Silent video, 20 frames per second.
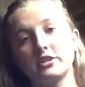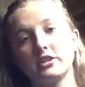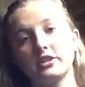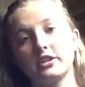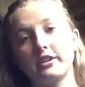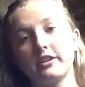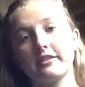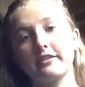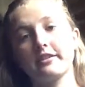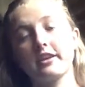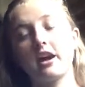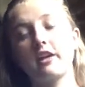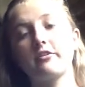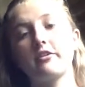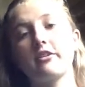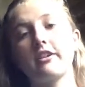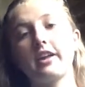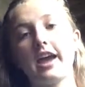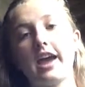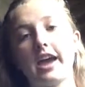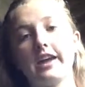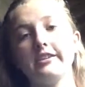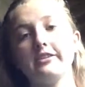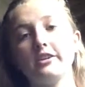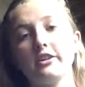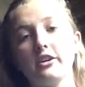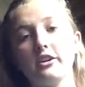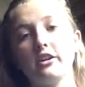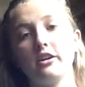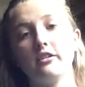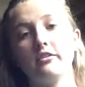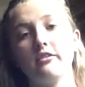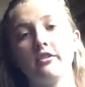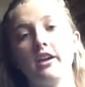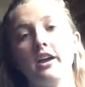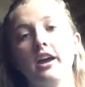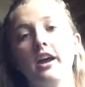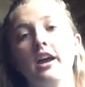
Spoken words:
she is covered head to hoof